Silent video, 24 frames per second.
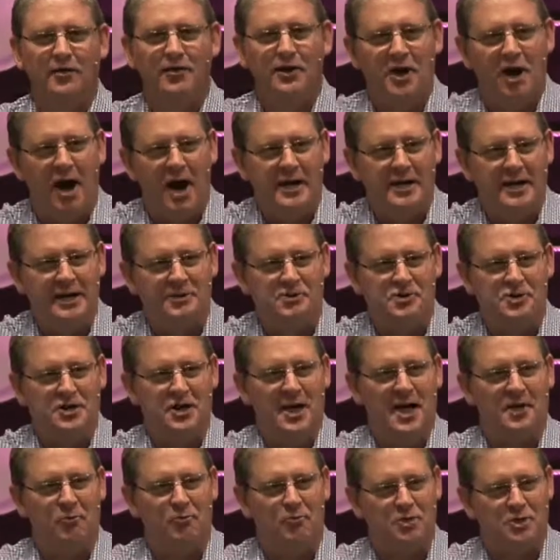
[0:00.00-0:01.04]
The audience
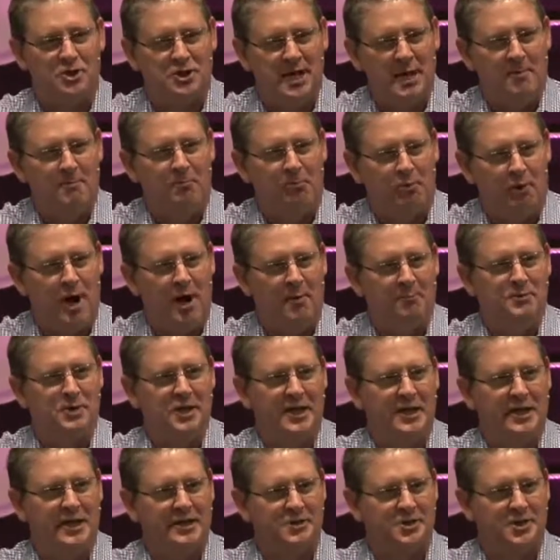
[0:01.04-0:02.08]
then was then
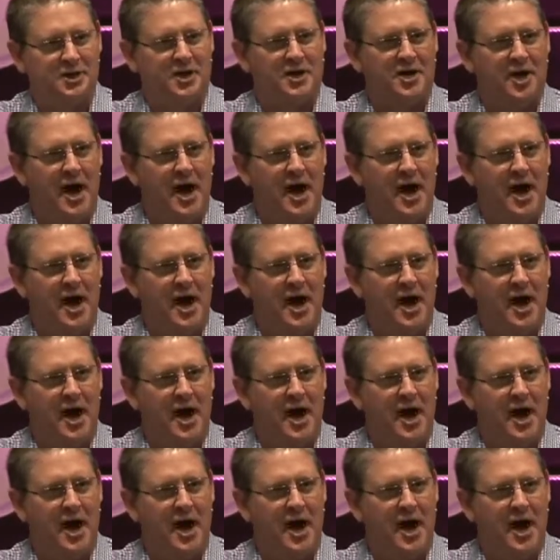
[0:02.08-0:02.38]
prompted as the